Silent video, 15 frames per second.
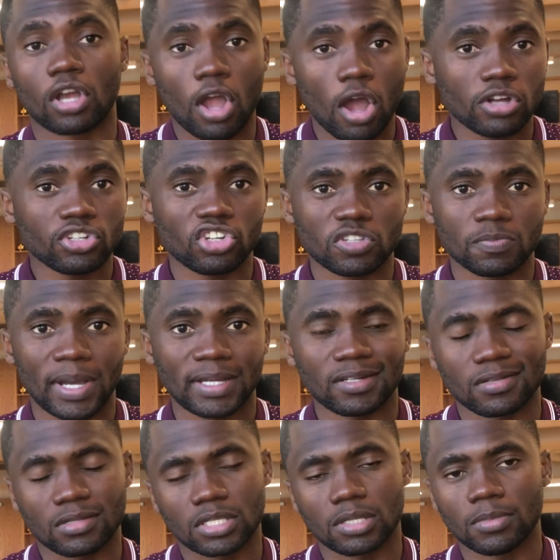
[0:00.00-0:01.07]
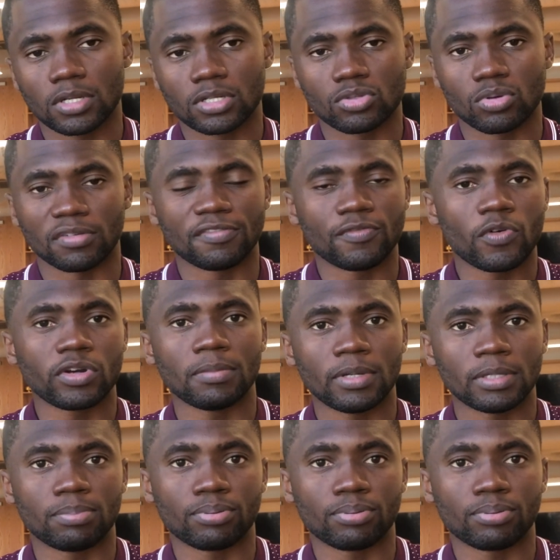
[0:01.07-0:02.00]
conscious mind is similar to a 40-bit